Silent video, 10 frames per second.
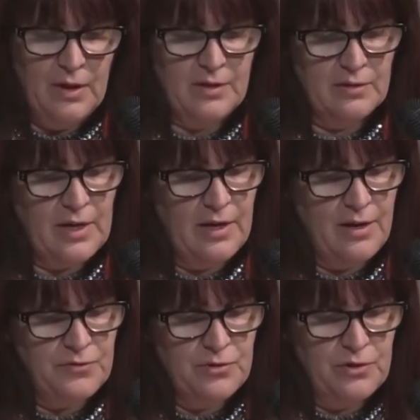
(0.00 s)
In the late
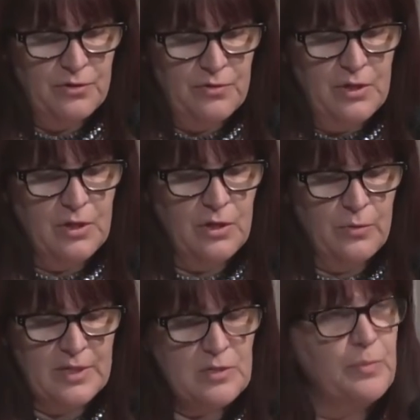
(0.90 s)
afternoon,
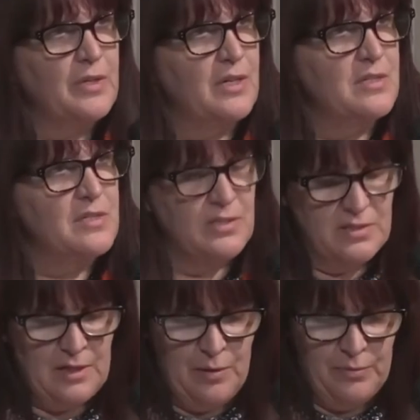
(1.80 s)
U.S. planes
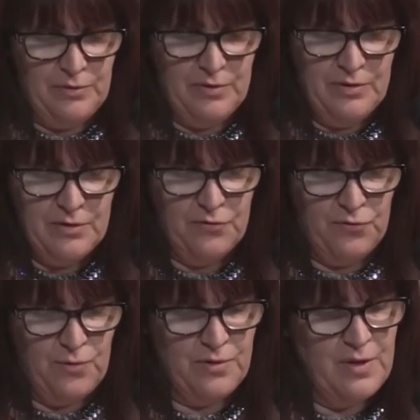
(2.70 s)
disabled the
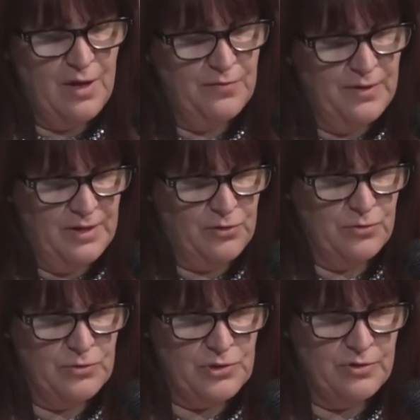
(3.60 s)
4th heavy
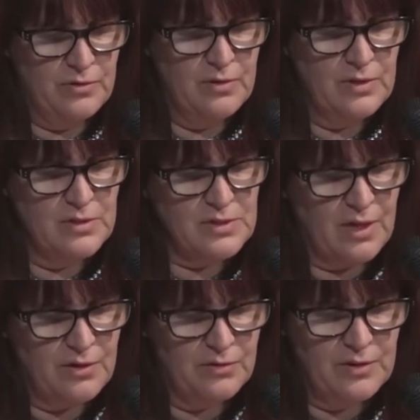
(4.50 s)
cruiser,
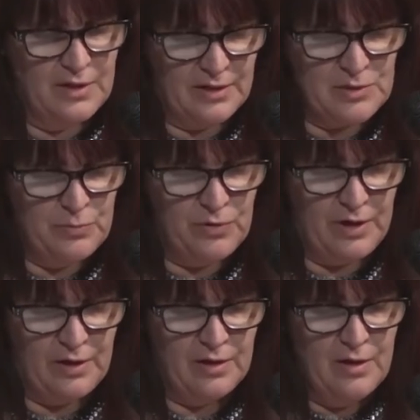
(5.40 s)
scuttled the next
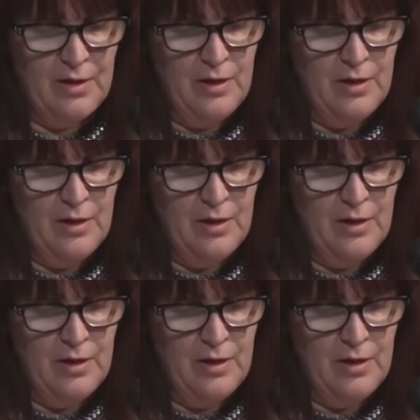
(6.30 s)
morning,